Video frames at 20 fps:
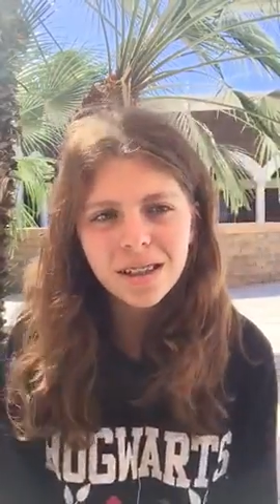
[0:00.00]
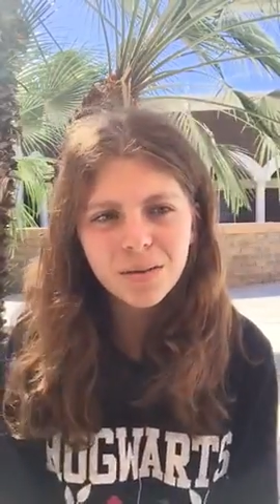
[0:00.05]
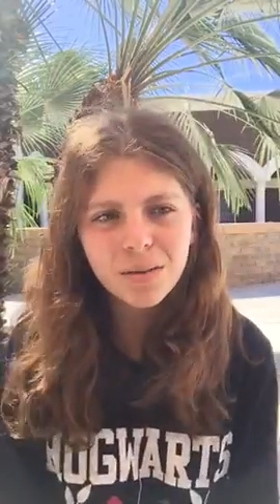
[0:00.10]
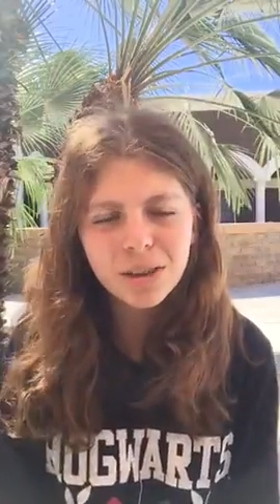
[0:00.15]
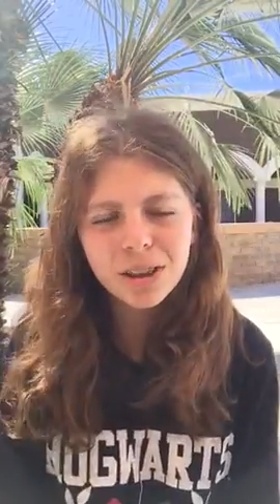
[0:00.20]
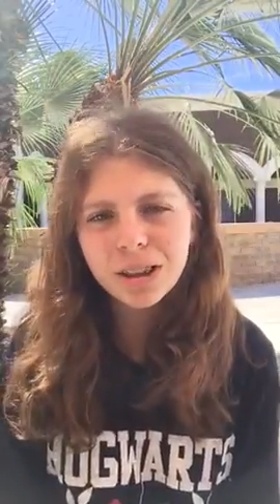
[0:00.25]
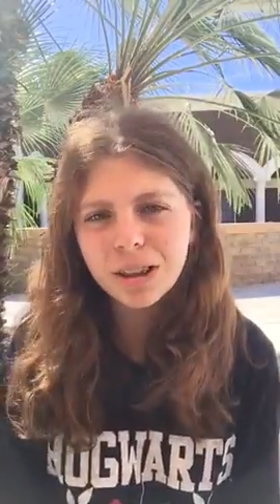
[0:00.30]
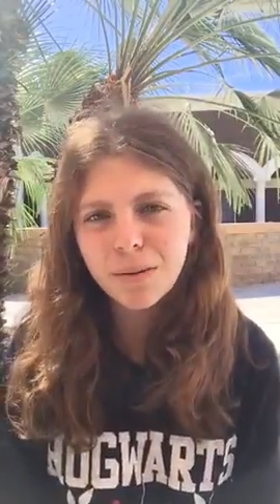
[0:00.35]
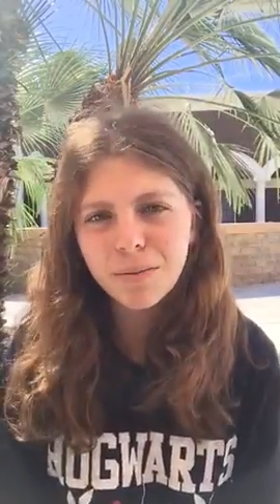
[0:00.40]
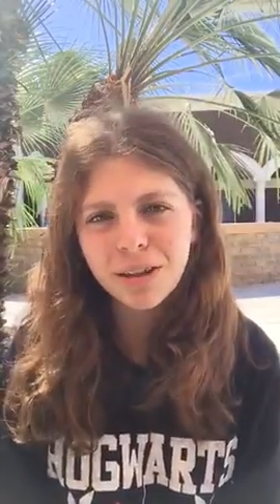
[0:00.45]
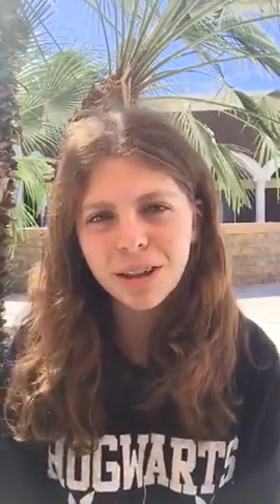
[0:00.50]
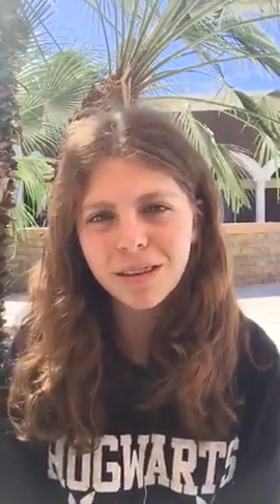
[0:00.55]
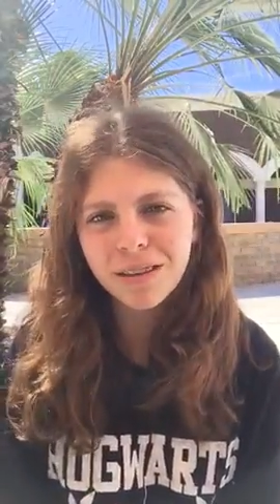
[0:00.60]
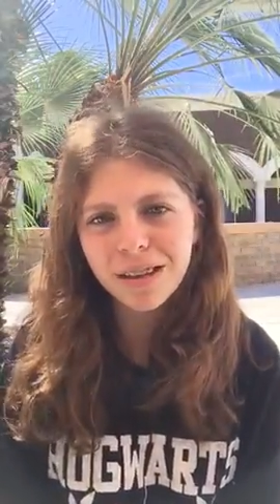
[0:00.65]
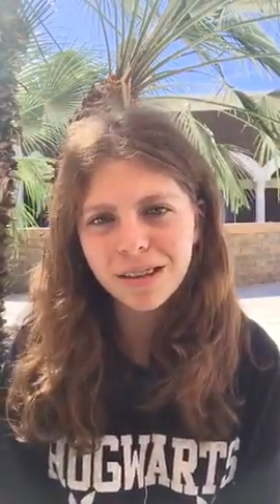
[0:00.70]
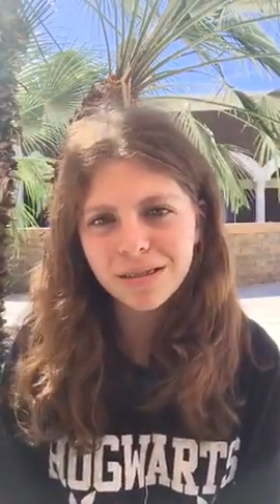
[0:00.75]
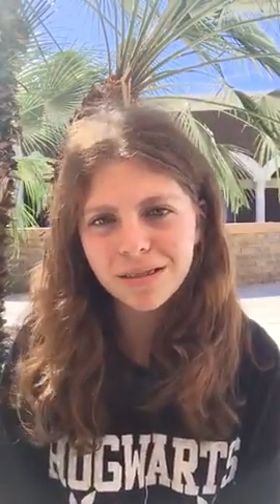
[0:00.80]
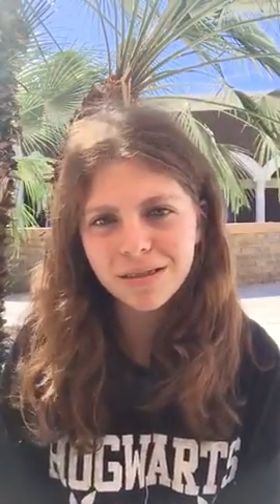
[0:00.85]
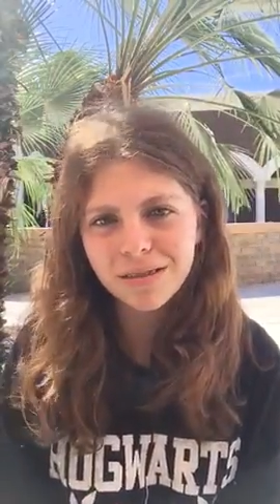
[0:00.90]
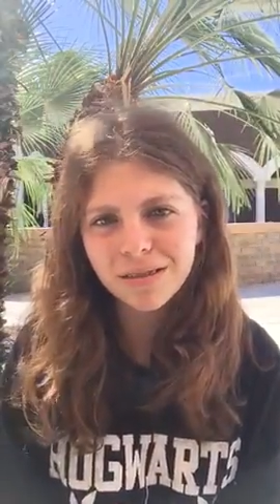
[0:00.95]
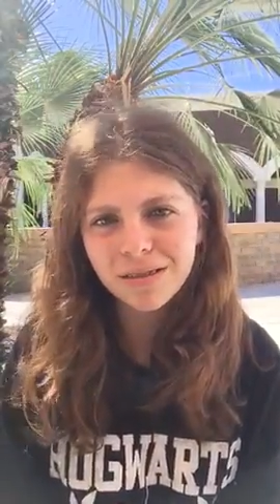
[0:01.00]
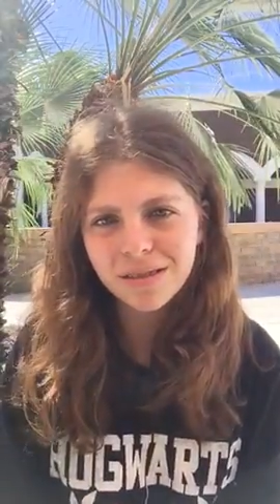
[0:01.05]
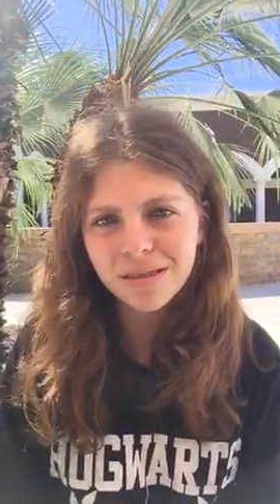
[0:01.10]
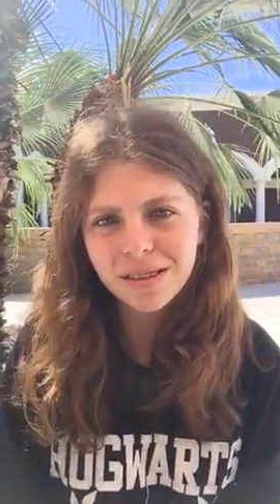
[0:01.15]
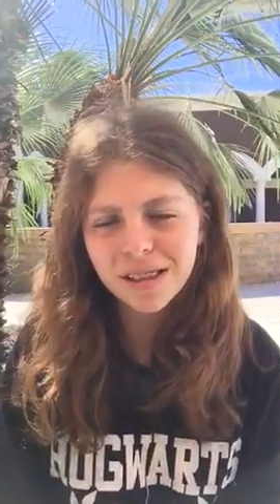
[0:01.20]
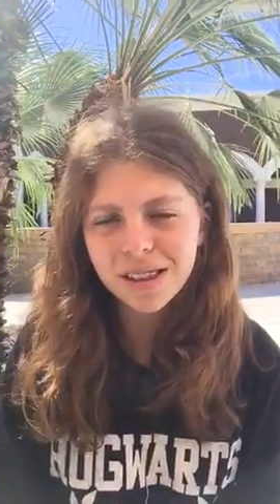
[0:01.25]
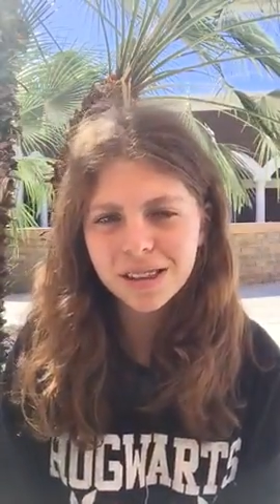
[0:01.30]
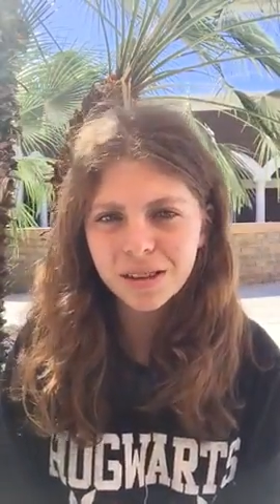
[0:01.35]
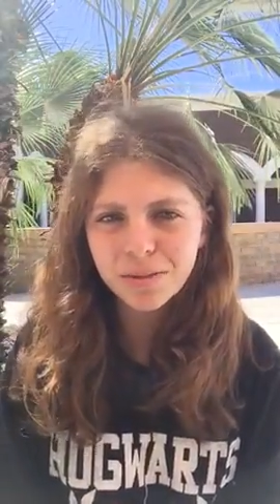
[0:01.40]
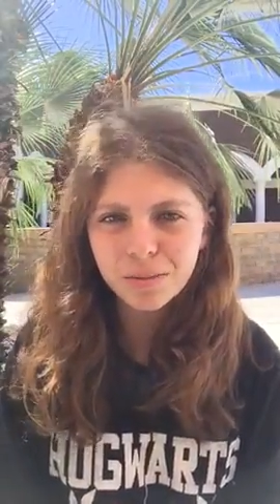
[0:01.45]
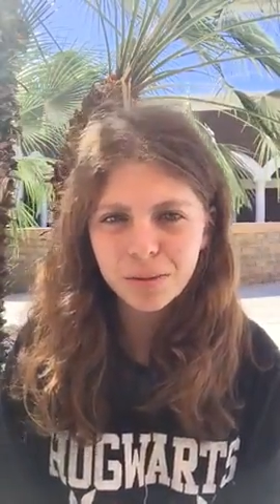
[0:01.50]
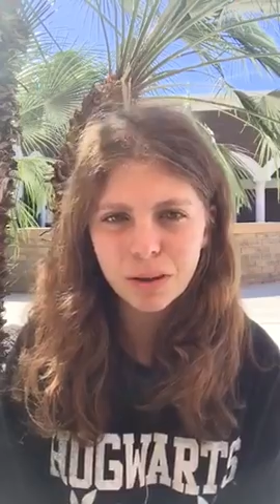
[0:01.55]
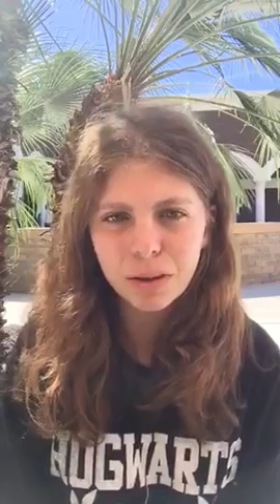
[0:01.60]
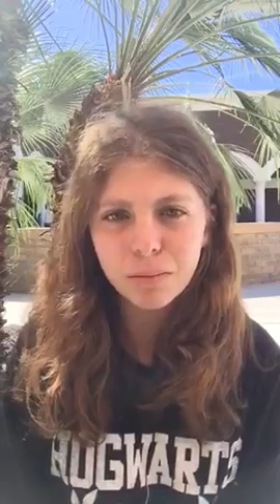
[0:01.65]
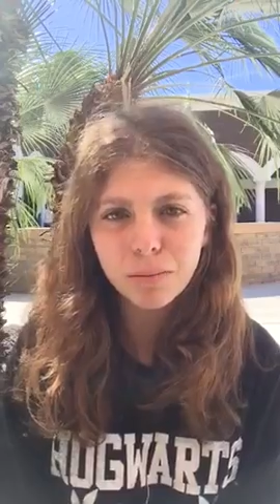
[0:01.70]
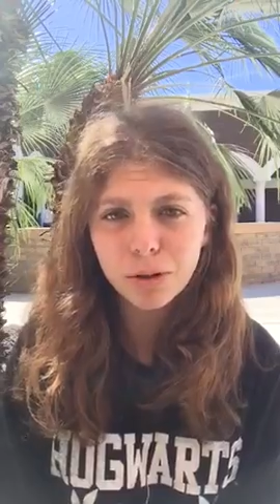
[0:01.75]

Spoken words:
which is something that isn't really